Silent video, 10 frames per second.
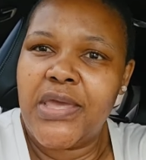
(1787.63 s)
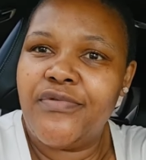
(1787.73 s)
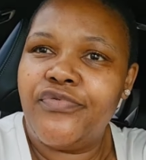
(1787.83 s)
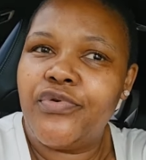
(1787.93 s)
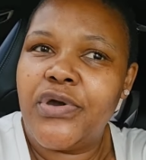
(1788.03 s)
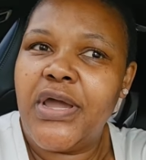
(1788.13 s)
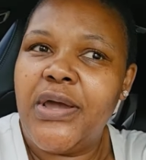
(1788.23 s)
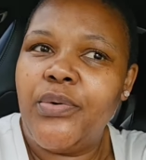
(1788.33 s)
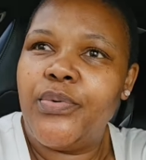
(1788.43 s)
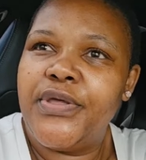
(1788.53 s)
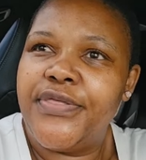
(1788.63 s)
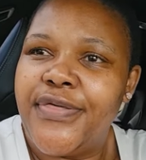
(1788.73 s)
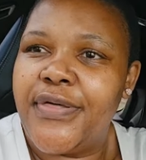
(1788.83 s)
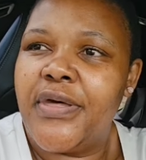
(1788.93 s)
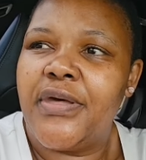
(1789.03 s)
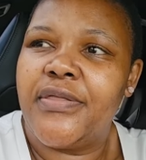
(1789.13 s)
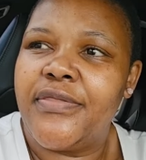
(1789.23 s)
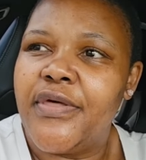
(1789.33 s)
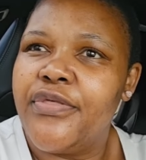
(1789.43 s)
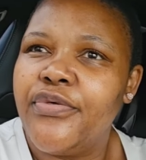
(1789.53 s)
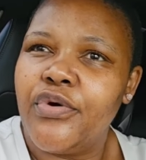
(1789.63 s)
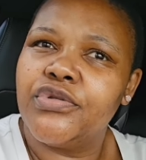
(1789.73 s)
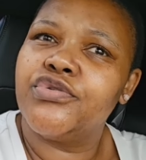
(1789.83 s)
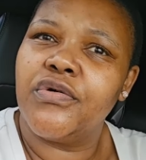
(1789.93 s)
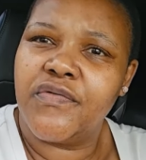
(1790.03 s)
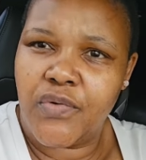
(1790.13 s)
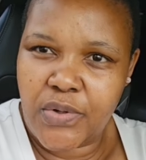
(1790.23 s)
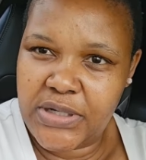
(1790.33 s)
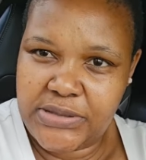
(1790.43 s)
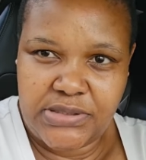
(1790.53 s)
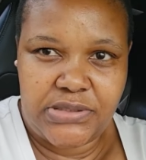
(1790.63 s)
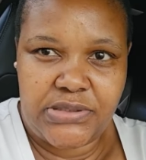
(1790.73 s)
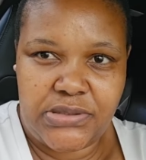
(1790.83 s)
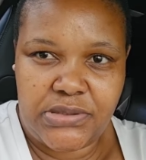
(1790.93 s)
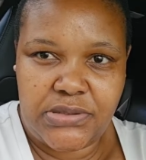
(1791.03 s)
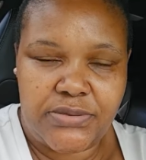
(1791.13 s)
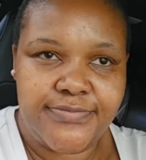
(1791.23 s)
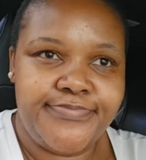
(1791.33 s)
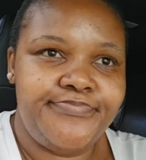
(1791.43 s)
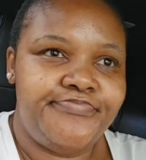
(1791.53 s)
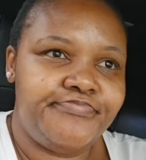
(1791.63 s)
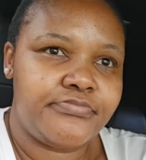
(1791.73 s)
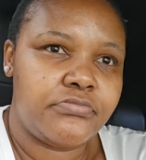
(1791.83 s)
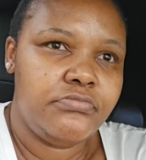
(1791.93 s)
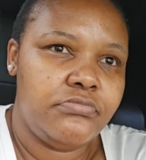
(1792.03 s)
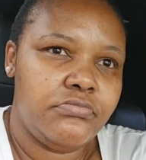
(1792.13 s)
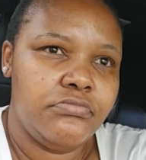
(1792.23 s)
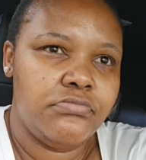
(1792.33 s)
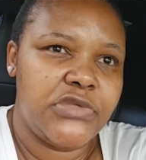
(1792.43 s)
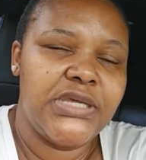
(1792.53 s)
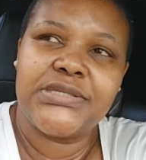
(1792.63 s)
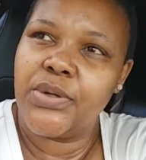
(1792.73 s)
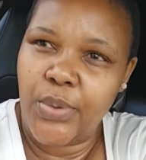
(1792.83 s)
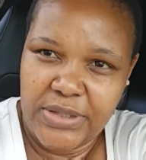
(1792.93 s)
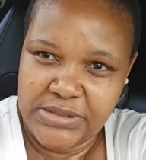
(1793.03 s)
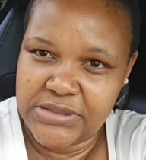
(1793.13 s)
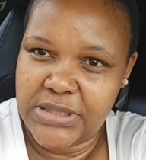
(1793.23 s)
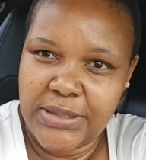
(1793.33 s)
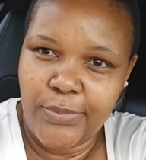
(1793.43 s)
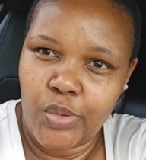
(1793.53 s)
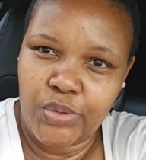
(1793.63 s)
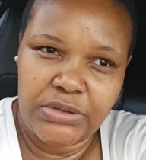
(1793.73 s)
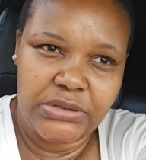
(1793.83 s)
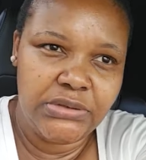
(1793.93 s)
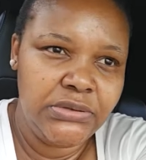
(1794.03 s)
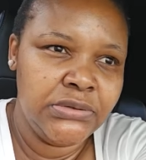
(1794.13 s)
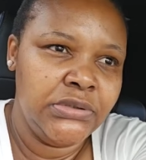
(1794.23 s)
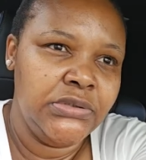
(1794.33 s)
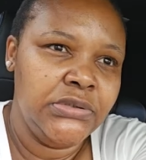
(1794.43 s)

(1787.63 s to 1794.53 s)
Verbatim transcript: ngivuka with the thought of grace it's a Wednesday morning